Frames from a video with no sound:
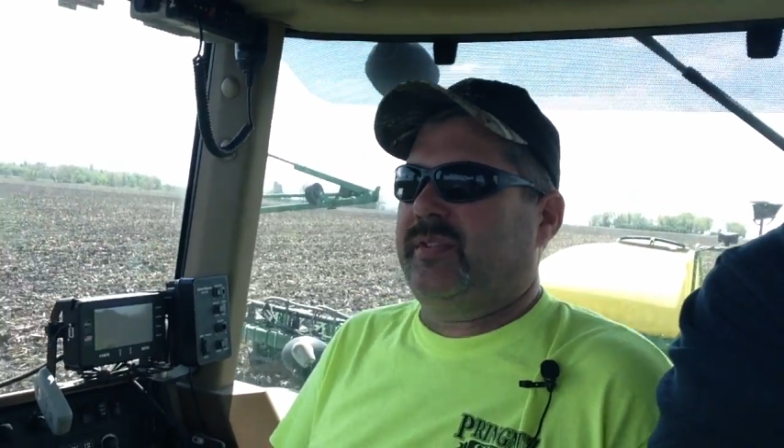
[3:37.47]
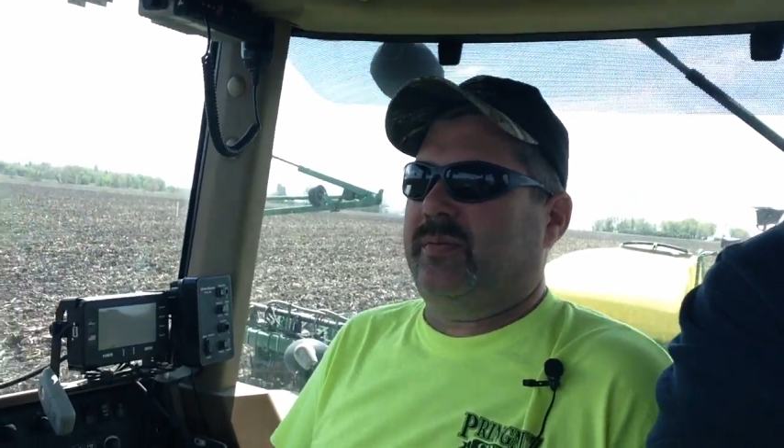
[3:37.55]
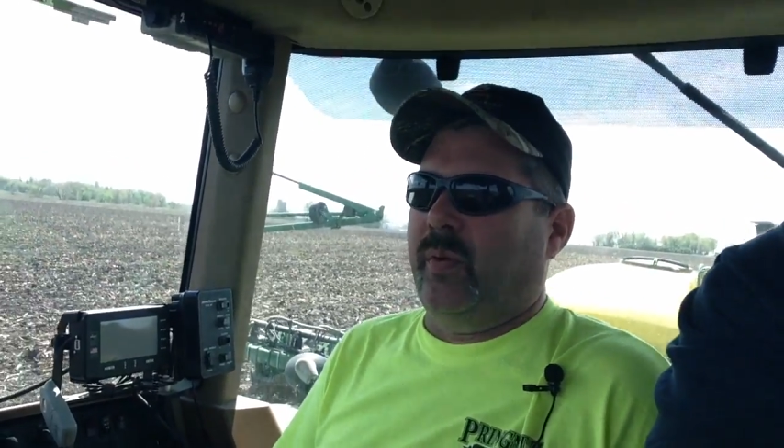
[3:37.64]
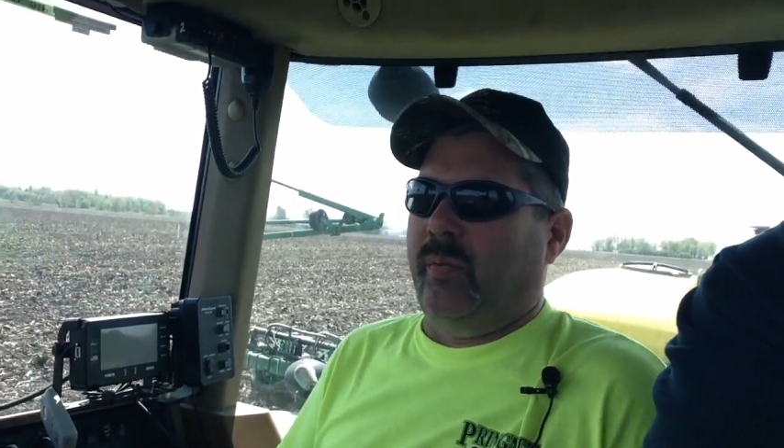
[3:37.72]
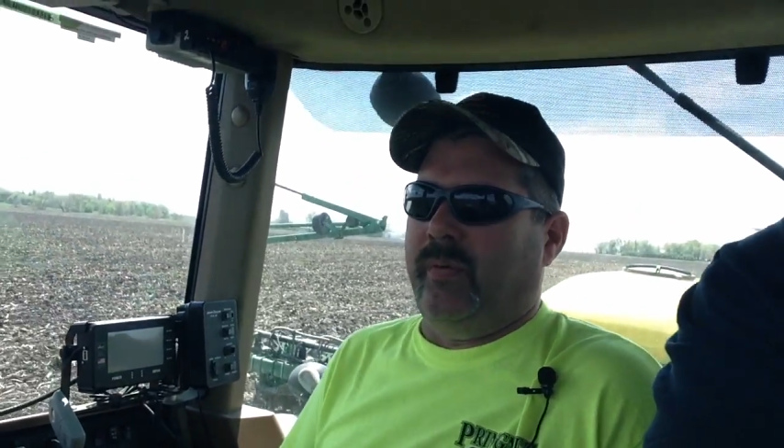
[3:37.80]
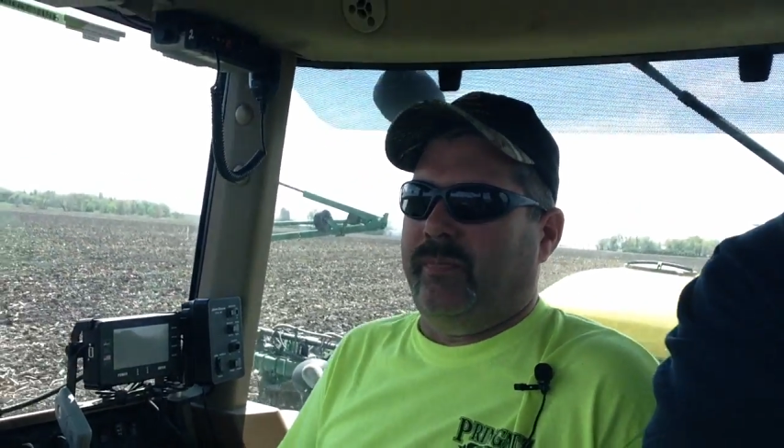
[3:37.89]

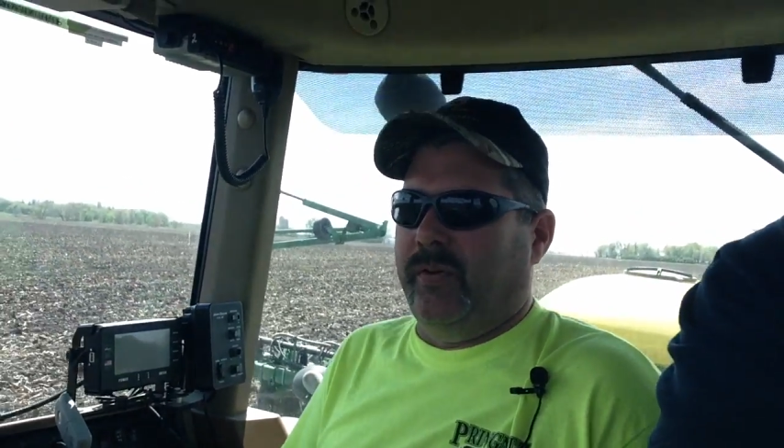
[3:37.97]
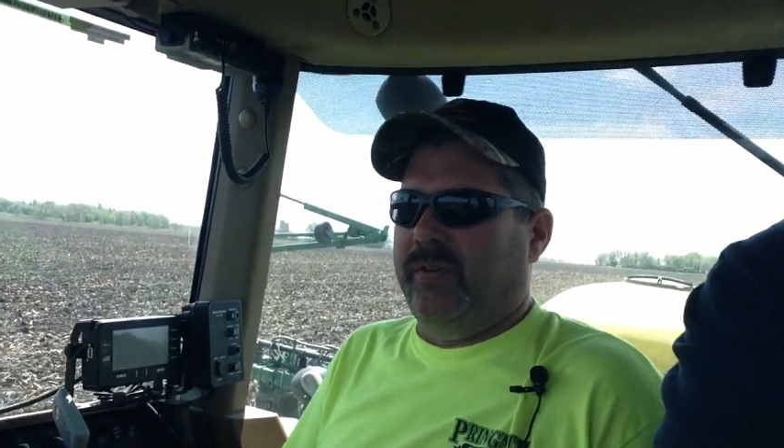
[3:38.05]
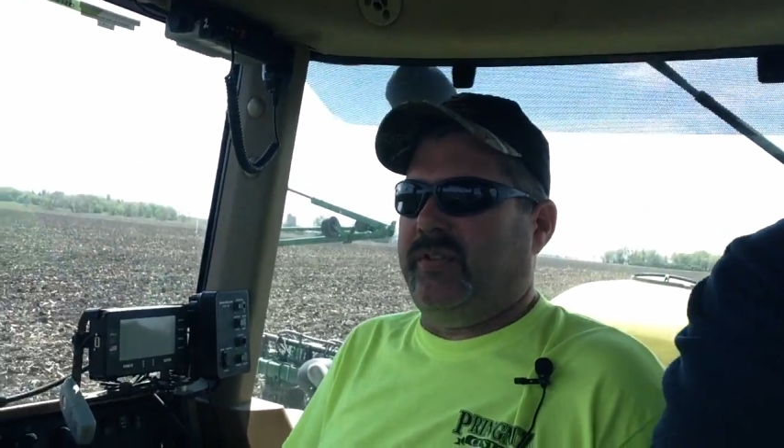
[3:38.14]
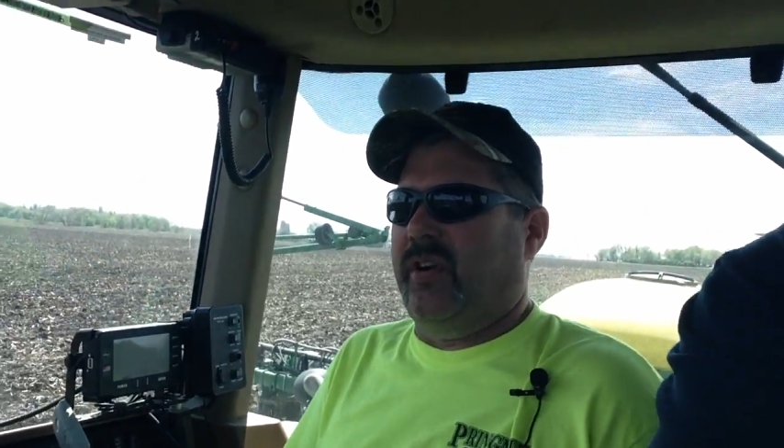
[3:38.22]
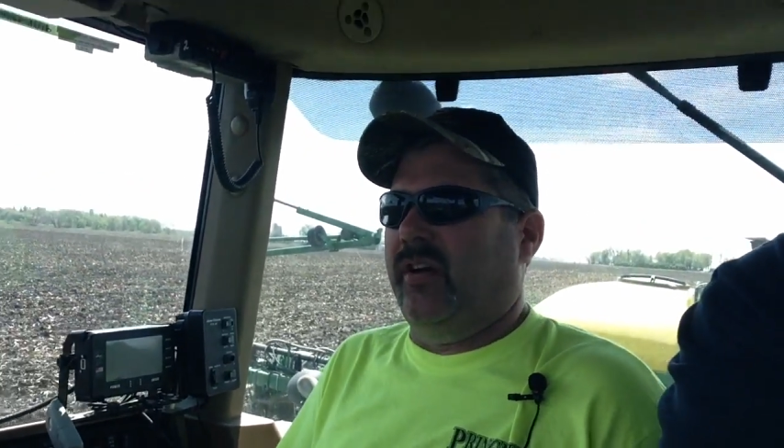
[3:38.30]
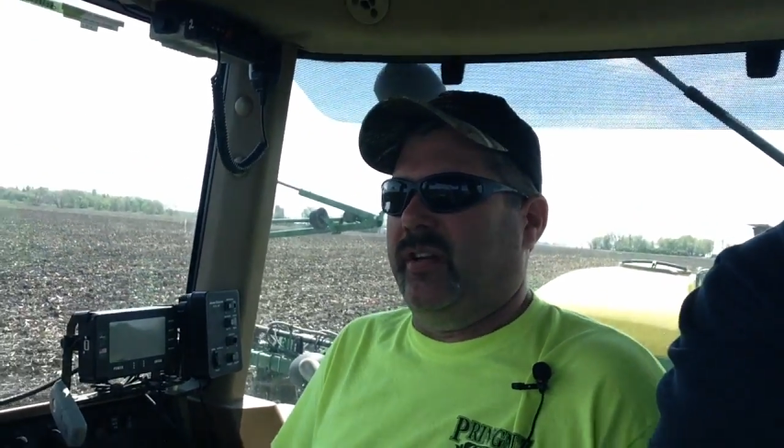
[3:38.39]
when we
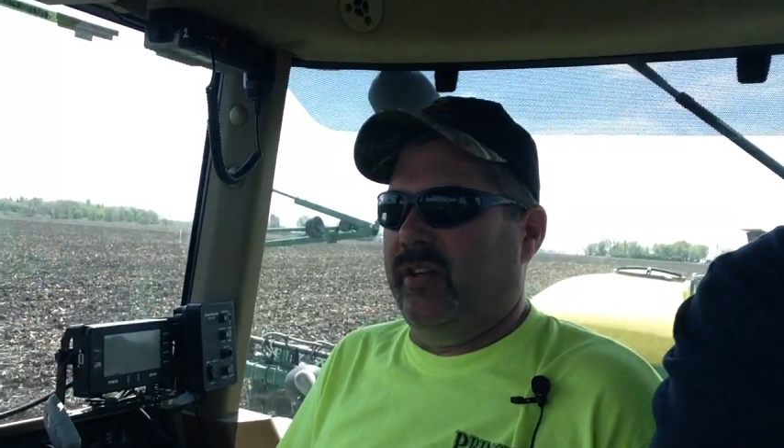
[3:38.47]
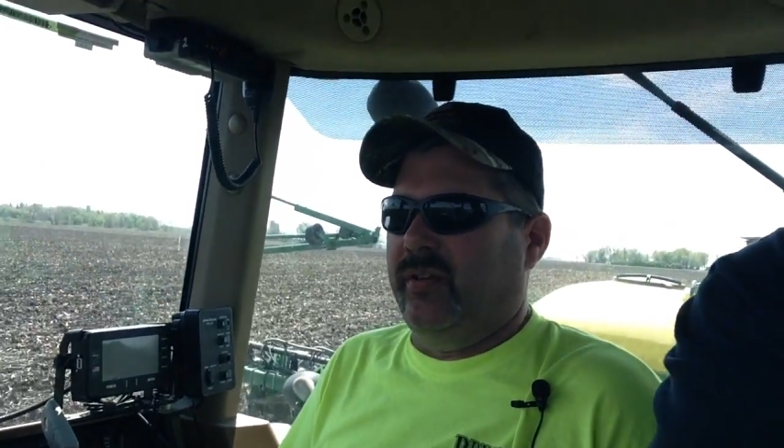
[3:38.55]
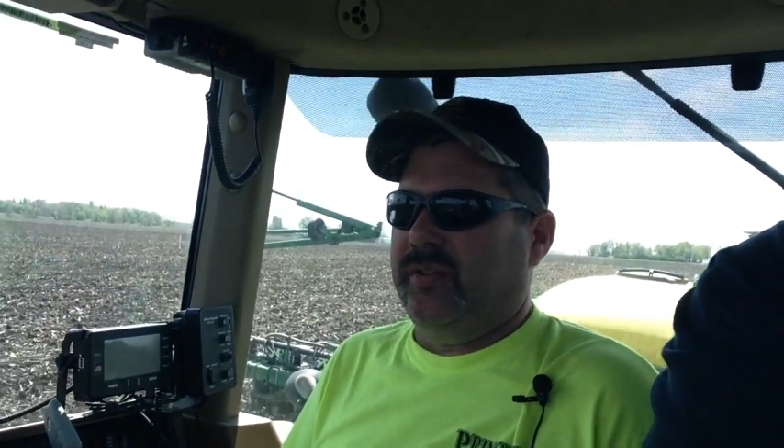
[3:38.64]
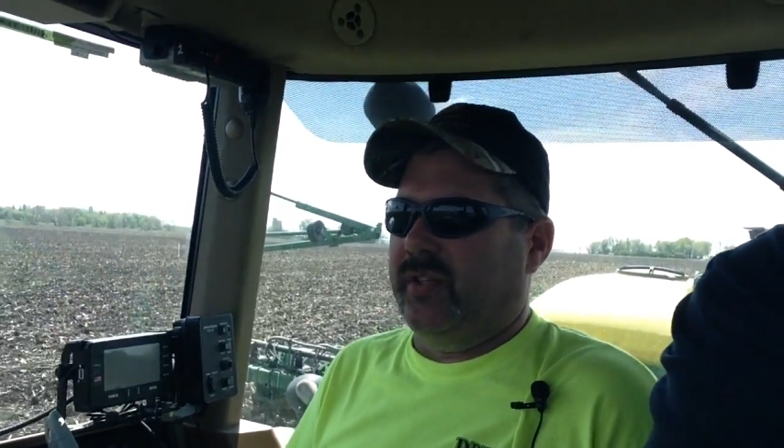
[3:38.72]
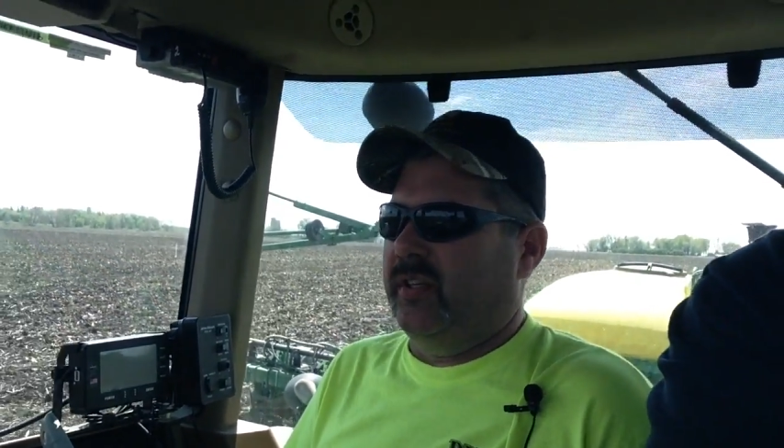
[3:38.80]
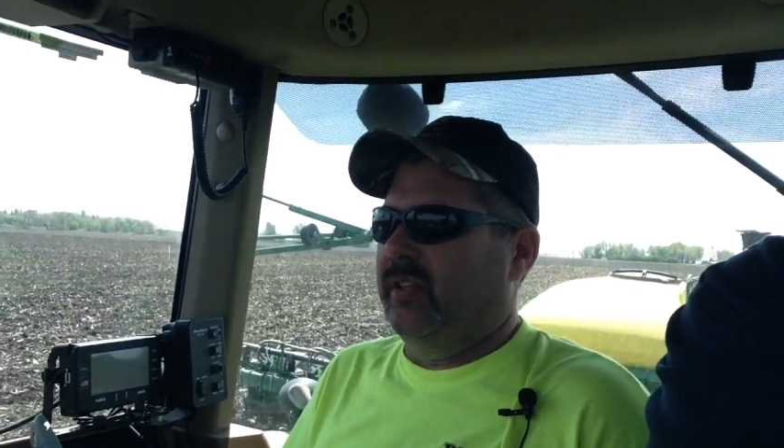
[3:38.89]
first started
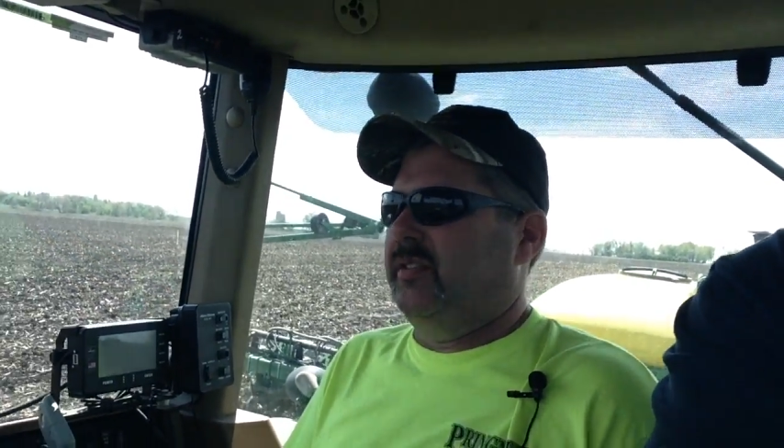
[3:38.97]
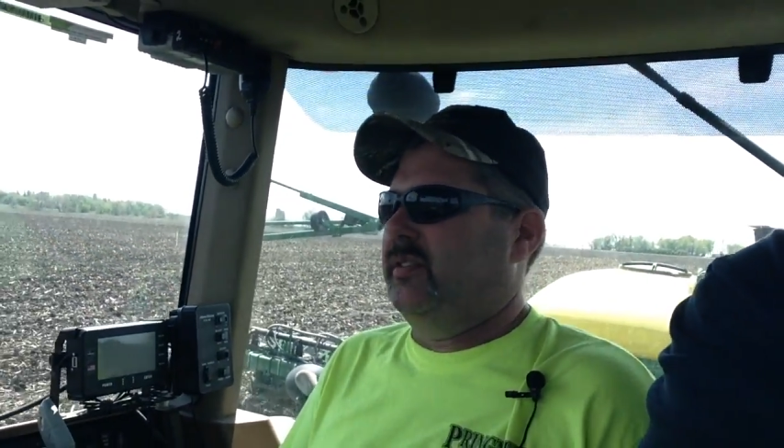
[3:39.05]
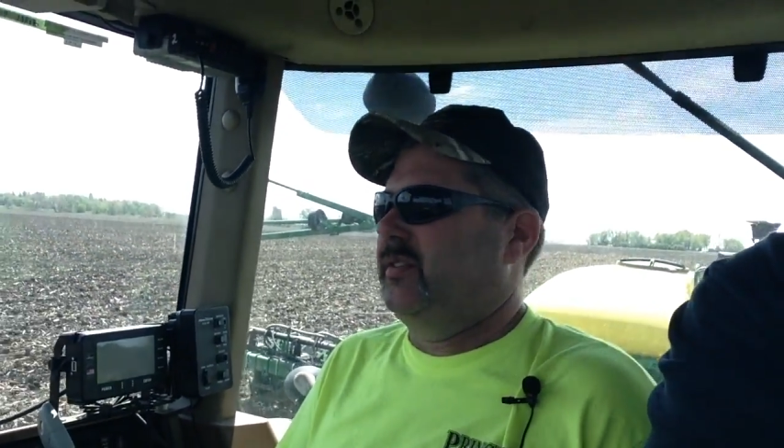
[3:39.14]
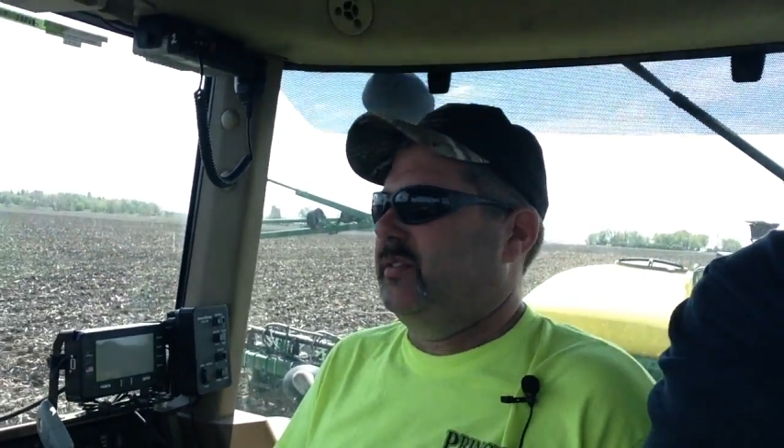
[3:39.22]
using it.